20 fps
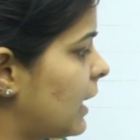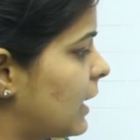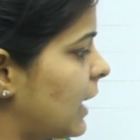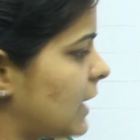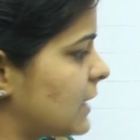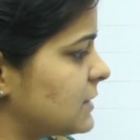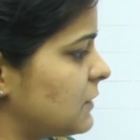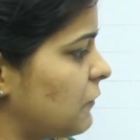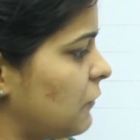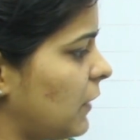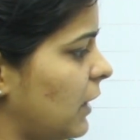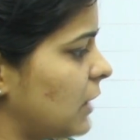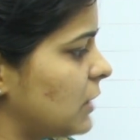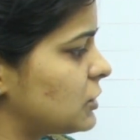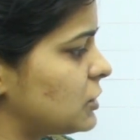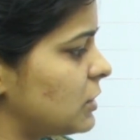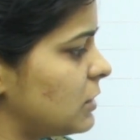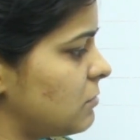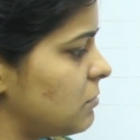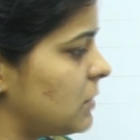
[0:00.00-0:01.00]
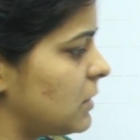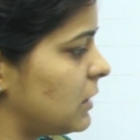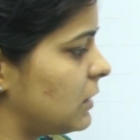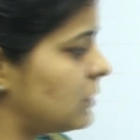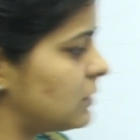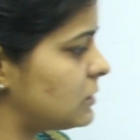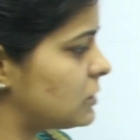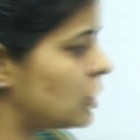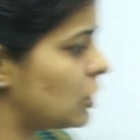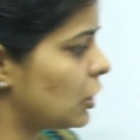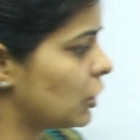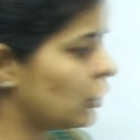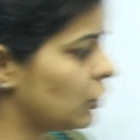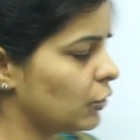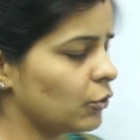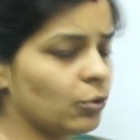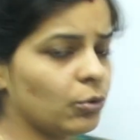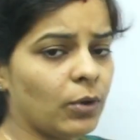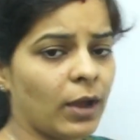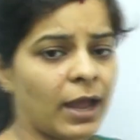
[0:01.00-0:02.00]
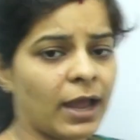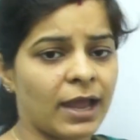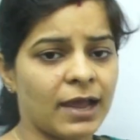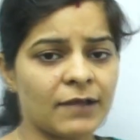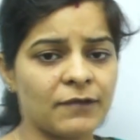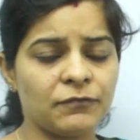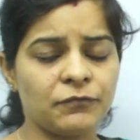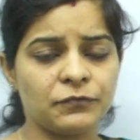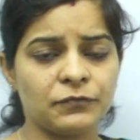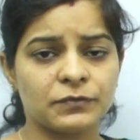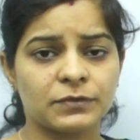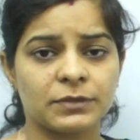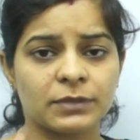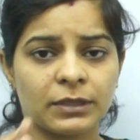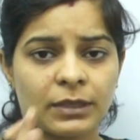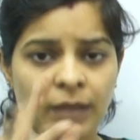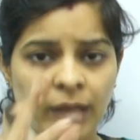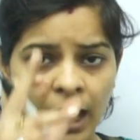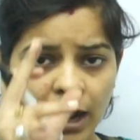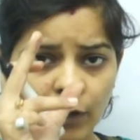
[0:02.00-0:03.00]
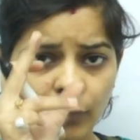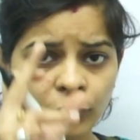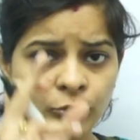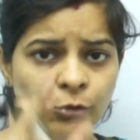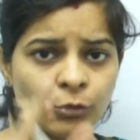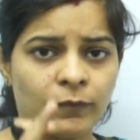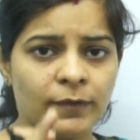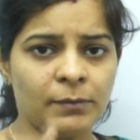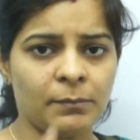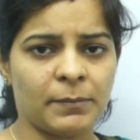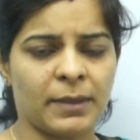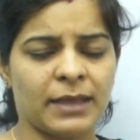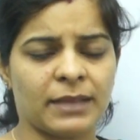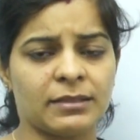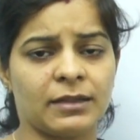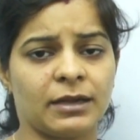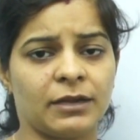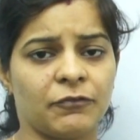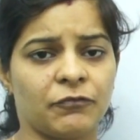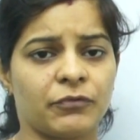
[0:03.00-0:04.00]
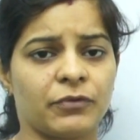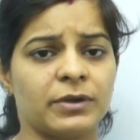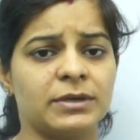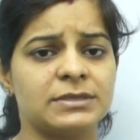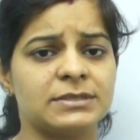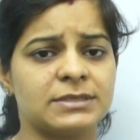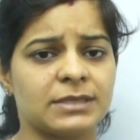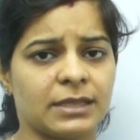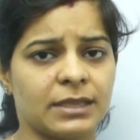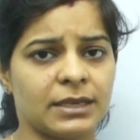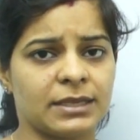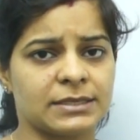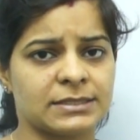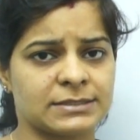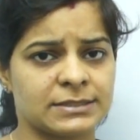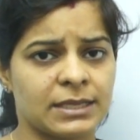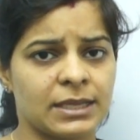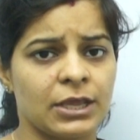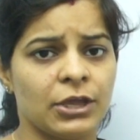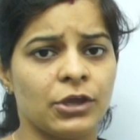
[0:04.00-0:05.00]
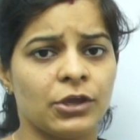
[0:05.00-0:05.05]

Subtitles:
Classification means you have how you will make the different series.